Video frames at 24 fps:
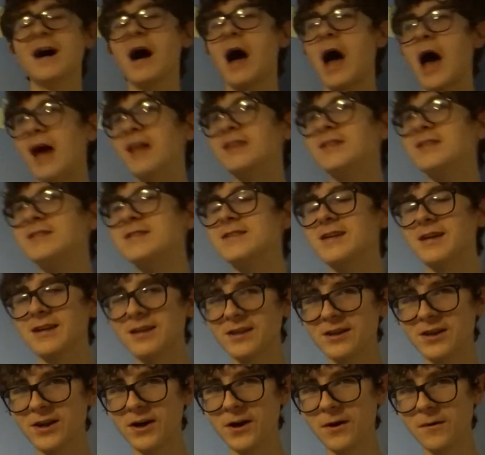and,
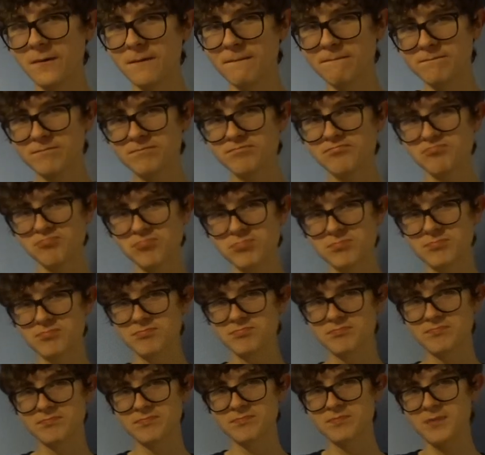you know,
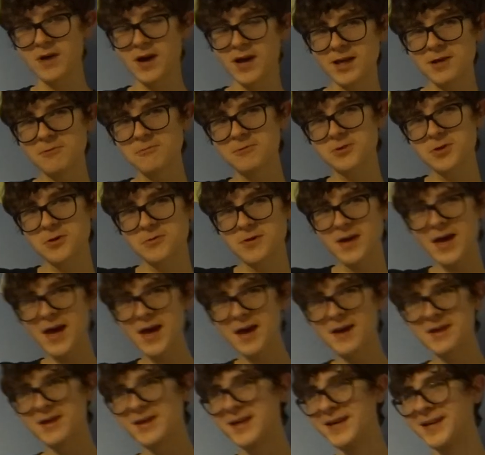it was
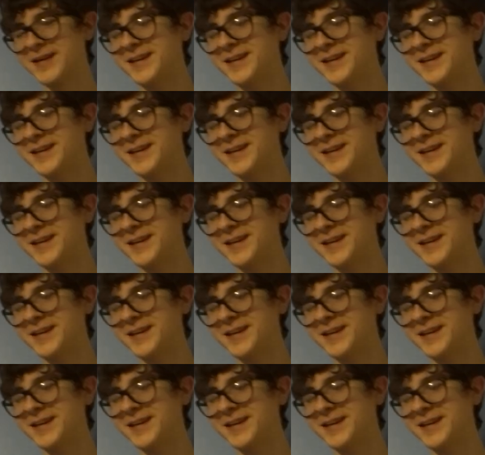okay.